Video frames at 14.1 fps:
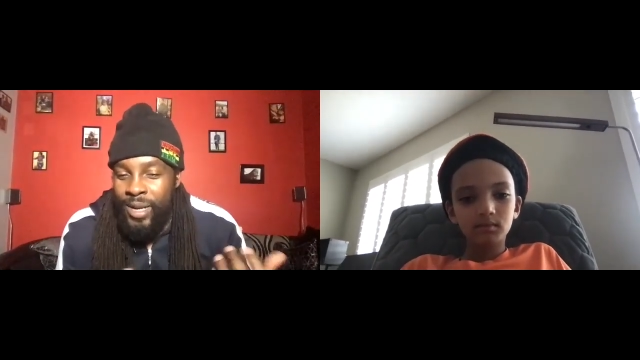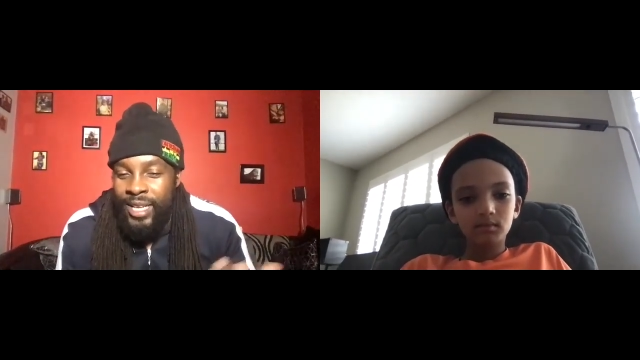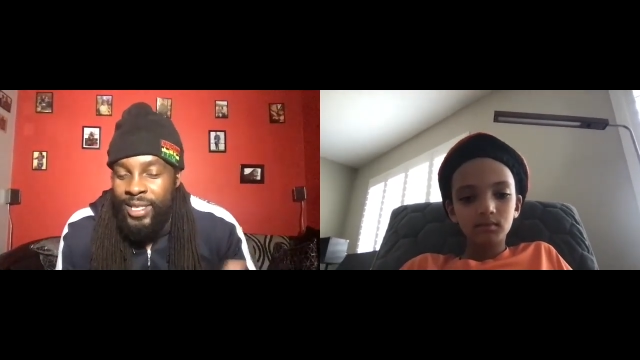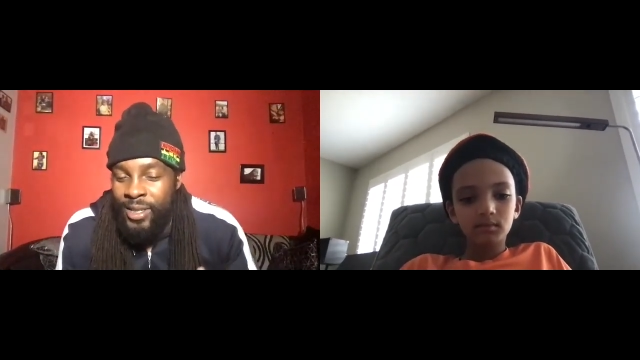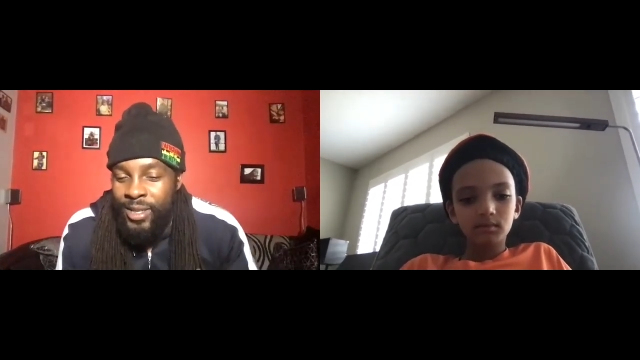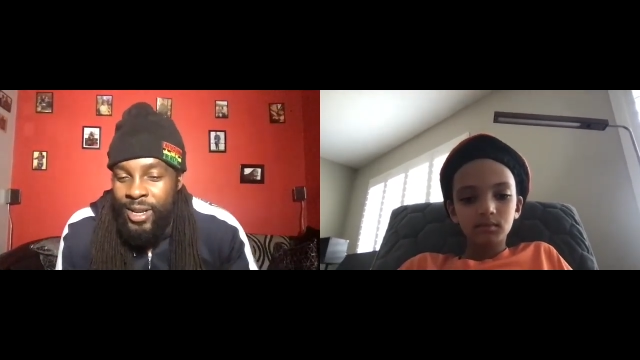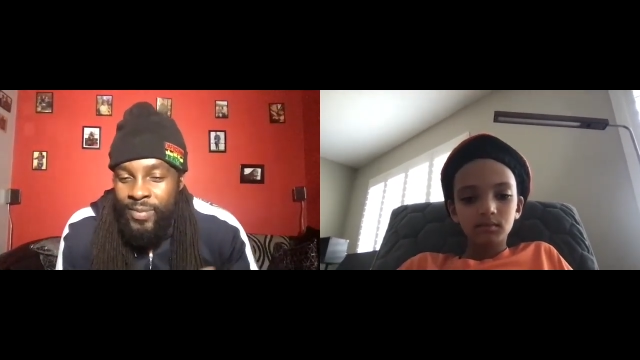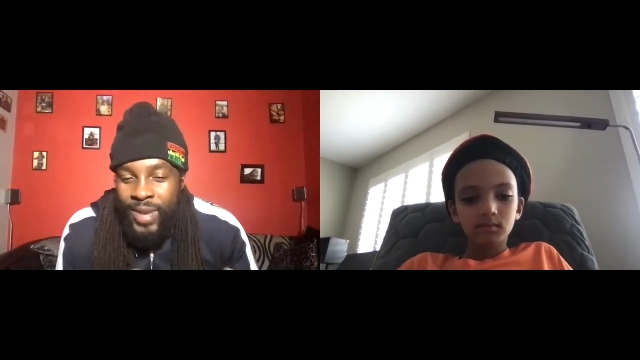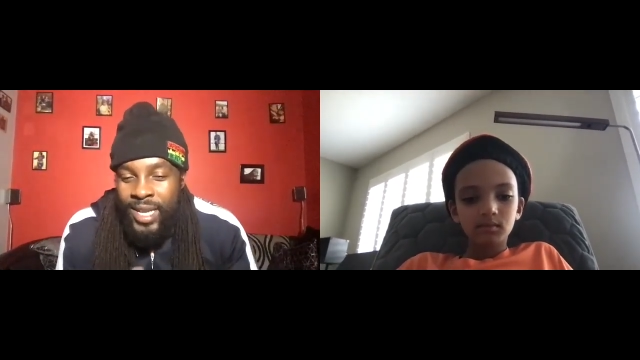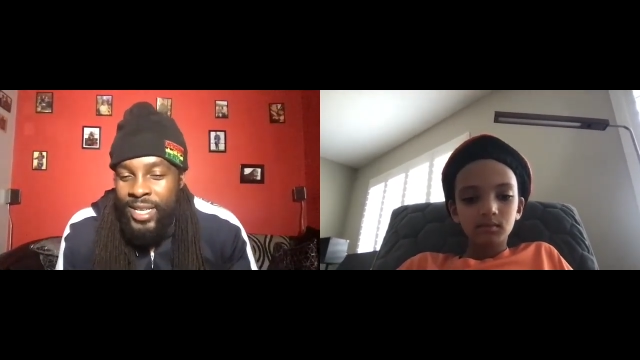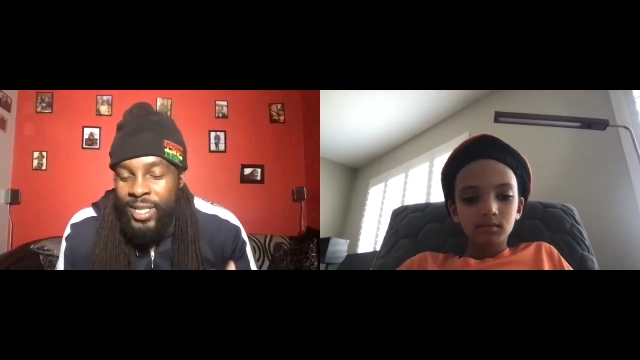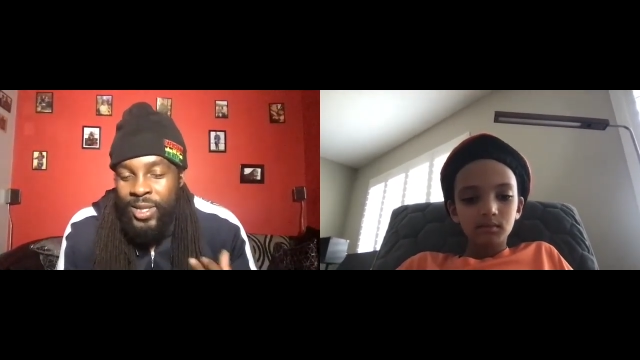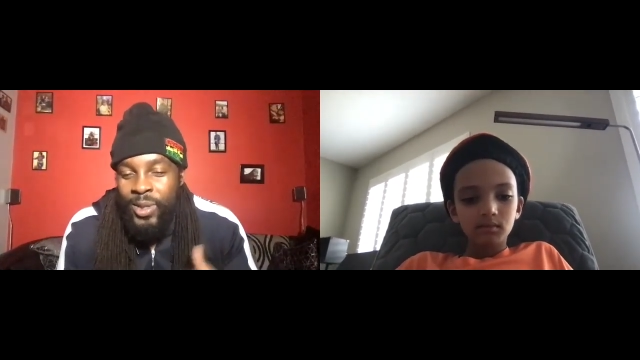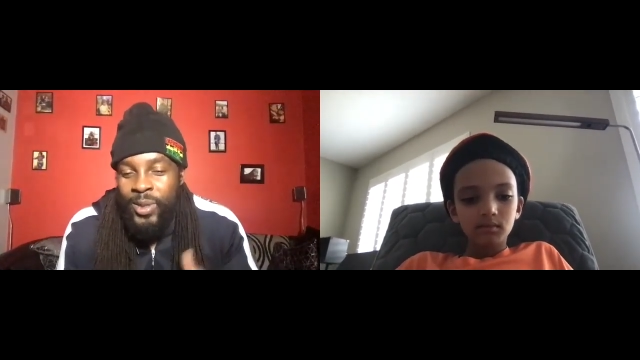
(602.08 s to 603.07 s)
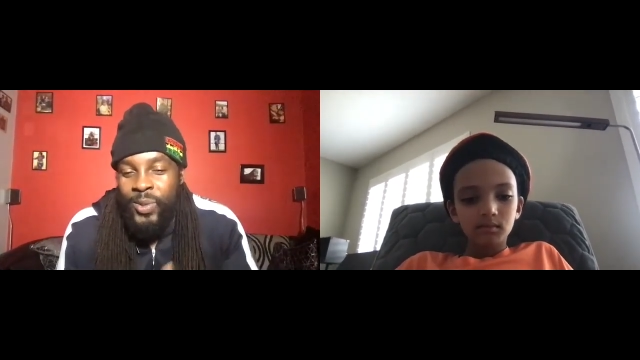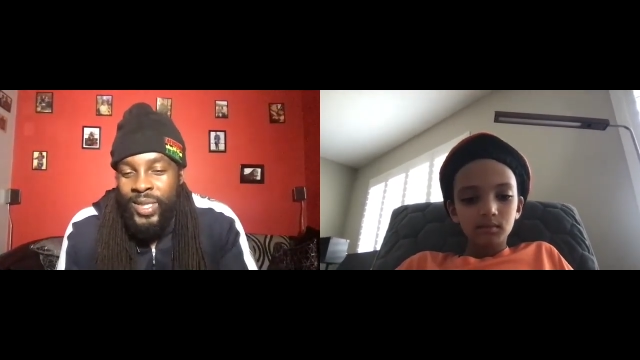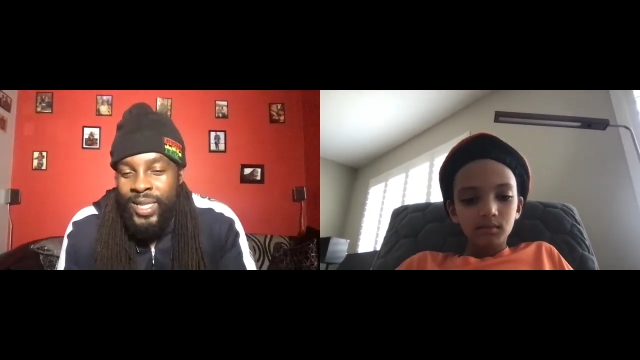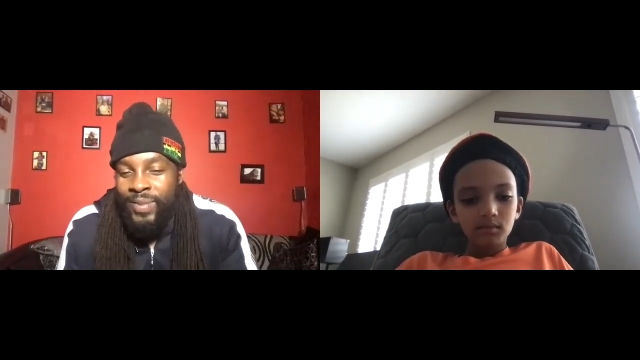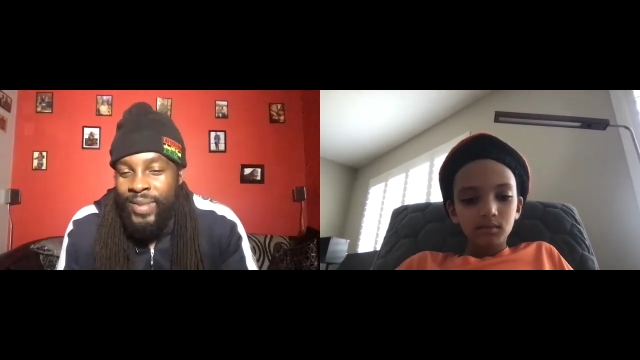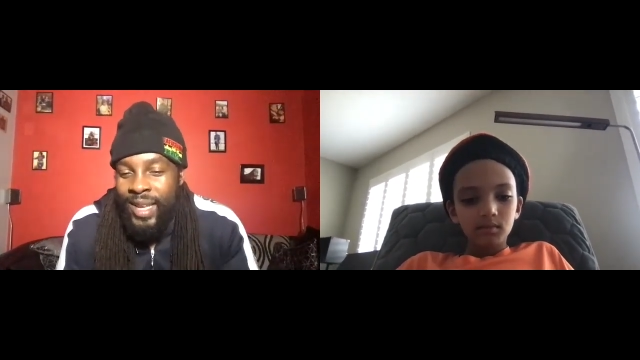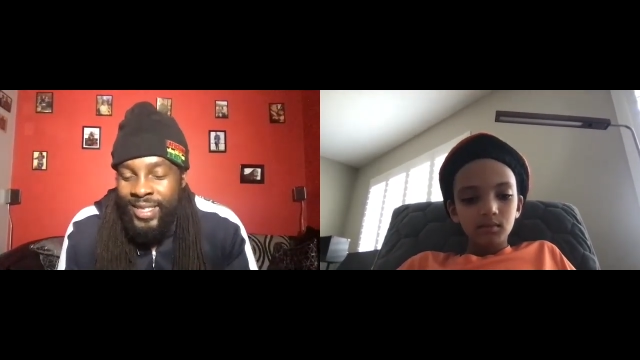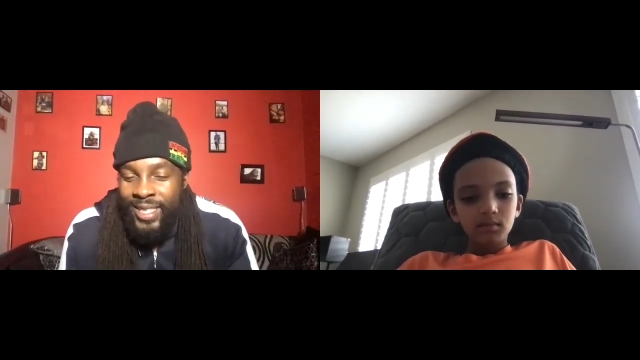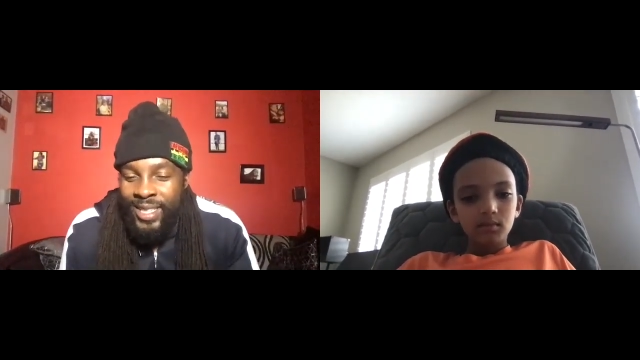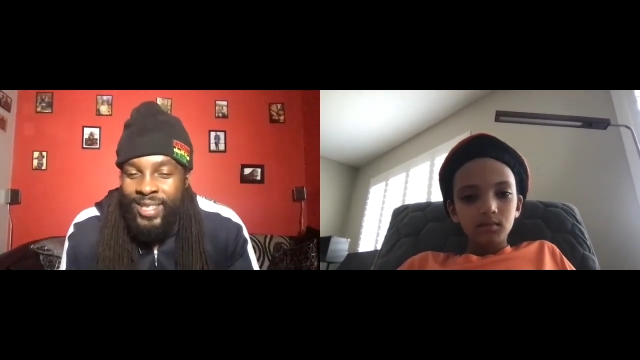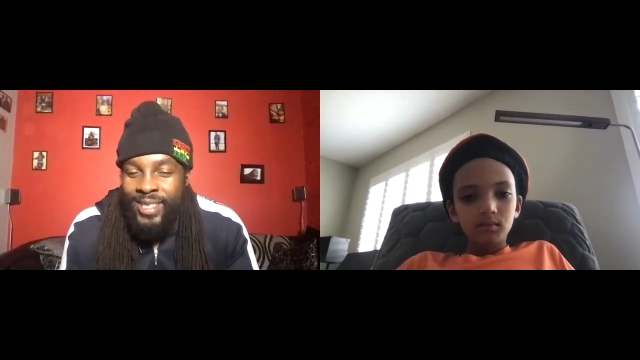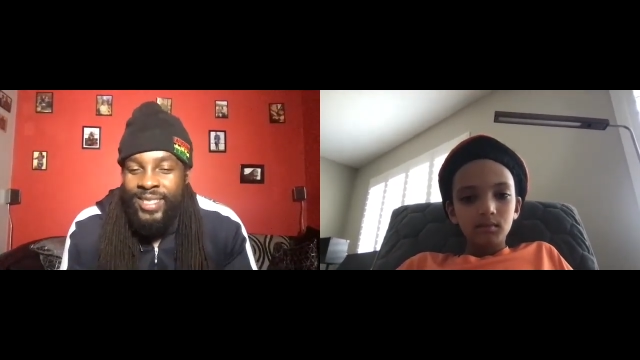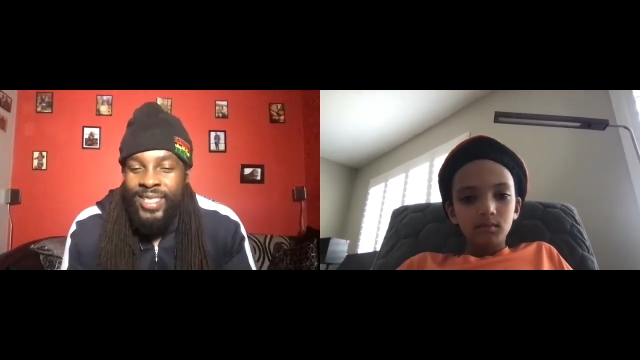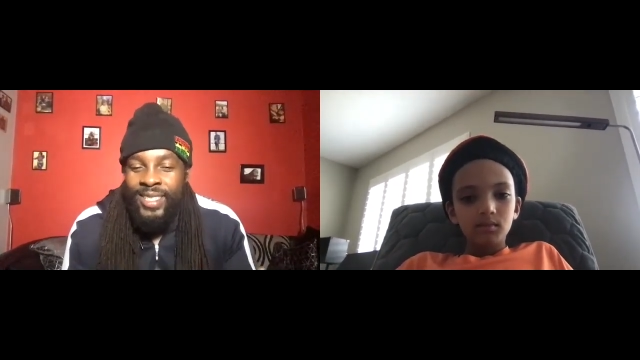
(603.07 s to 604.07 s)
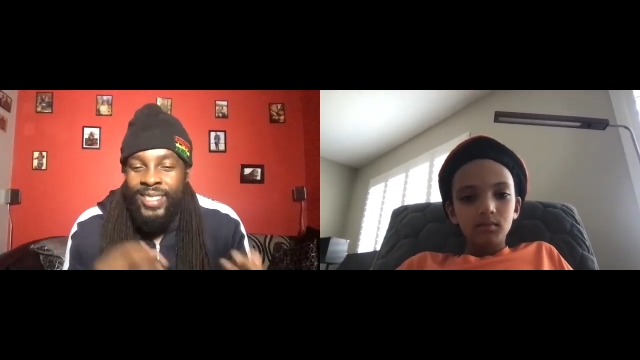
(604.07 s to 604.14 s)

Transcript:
Speaker 1: like you've done many shows with him now. So does he